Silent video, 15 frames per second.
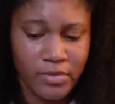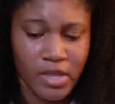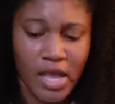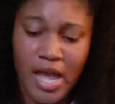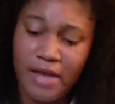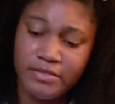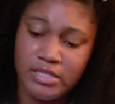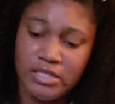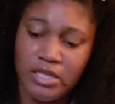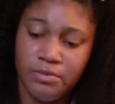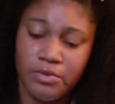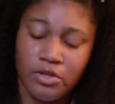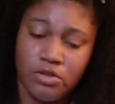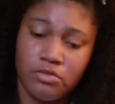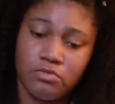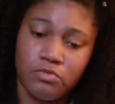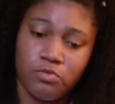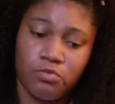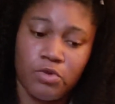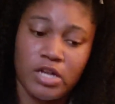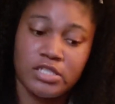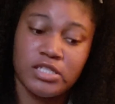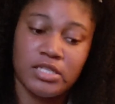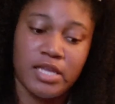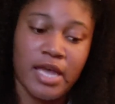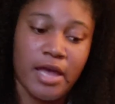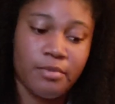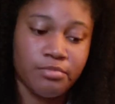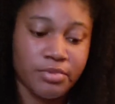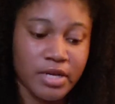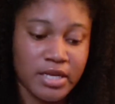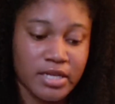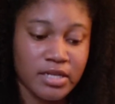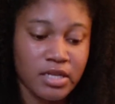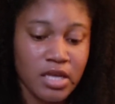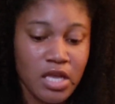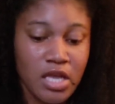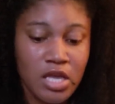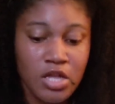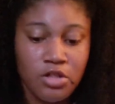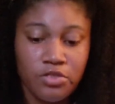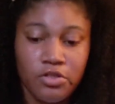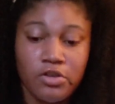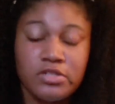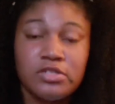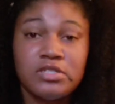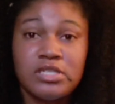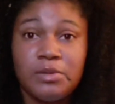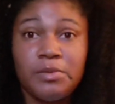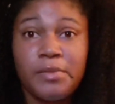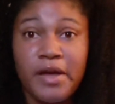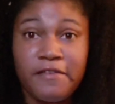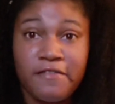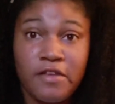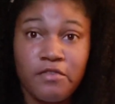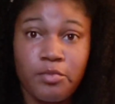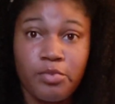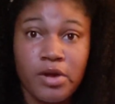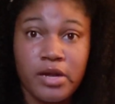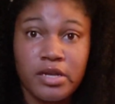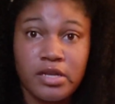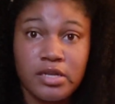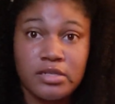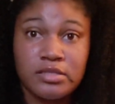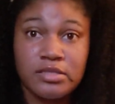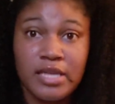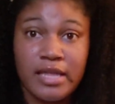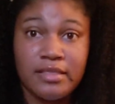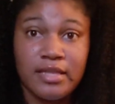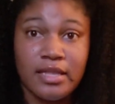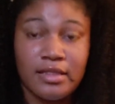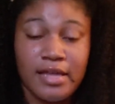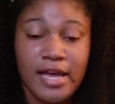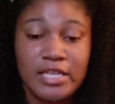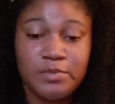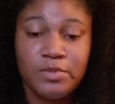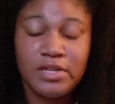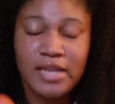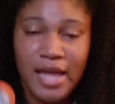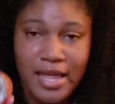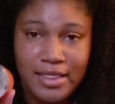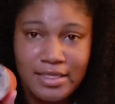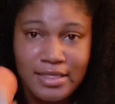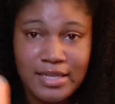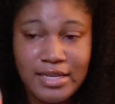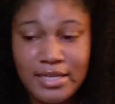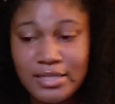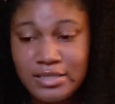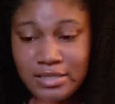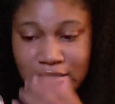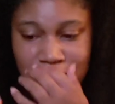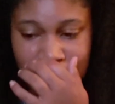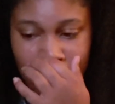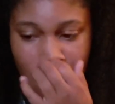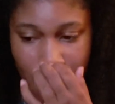I have to keep watch of that. But those are some of my favorite products. And then last but not least,